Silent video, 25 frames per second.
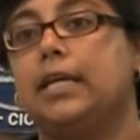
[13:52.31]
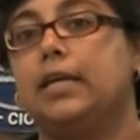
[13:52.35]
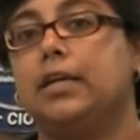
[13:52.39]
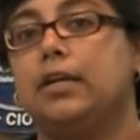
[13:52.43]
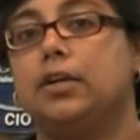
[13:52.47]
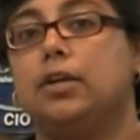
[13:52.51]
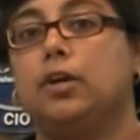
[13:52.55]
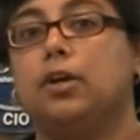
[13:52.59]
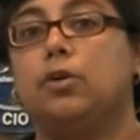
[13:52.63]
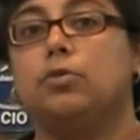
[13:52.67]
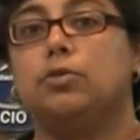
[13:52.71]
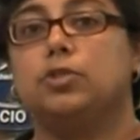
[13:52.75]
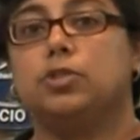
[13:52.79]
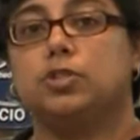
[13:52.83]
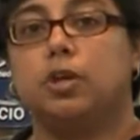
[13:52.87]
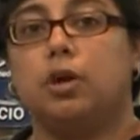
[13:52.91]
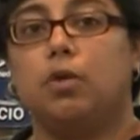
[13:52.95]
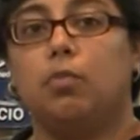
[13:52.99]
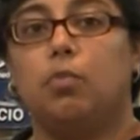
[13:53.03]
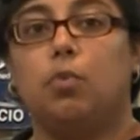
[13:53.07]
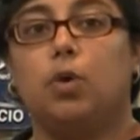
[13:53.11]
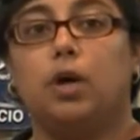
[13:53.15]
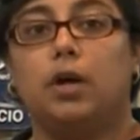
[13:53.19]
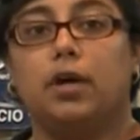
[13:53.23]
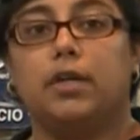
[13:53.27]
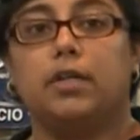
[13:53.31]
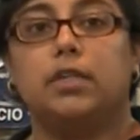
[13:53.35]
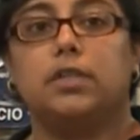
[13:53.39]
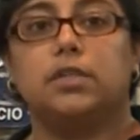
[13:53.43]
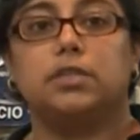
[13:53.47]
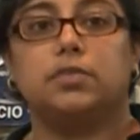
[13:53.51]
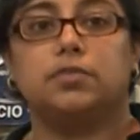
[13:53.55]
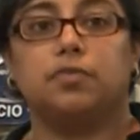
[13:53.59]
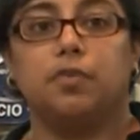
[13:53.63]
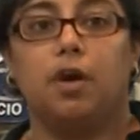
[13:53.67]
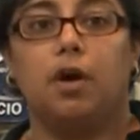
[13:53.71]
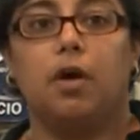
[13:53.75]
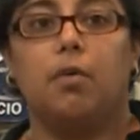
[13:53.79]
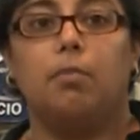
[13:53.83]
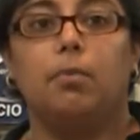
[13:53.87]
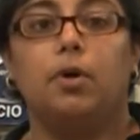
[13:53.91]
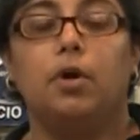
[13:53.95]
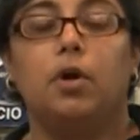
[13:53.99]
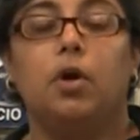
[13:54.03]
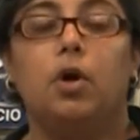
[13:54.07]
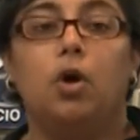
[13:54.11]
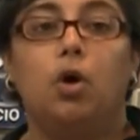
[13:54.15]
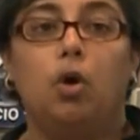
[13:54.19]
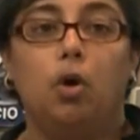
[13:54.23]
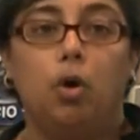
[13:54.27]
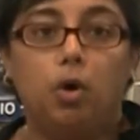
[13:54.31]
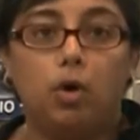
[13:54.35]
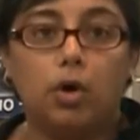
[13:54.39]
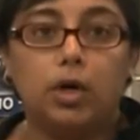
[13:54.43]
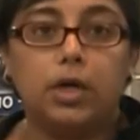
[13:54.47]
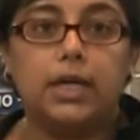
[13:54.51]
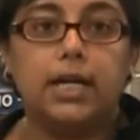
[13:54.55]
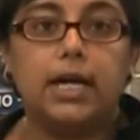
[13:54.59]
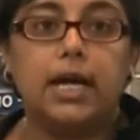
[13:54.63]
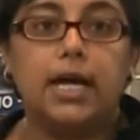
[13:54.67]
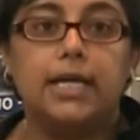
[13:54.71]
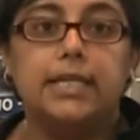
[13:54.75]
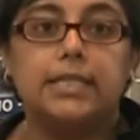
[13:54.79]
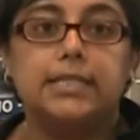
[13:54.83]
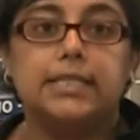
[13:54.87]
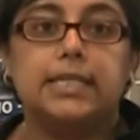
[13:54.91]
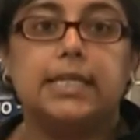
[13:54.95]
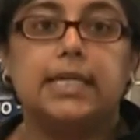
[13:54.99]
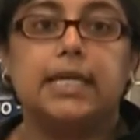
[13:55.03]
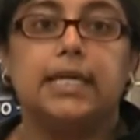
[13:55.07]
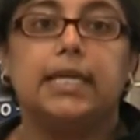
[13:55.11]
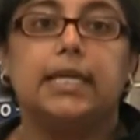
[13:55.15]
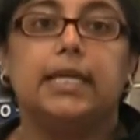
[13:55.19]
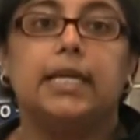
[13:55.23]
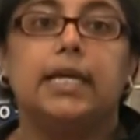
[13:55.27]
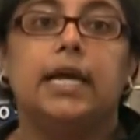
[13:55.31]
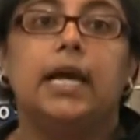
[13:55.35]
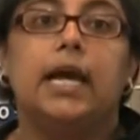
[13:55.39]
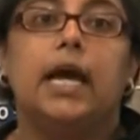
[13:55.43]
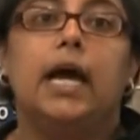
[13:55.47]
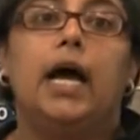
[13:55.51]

you know, stop workers from organizing,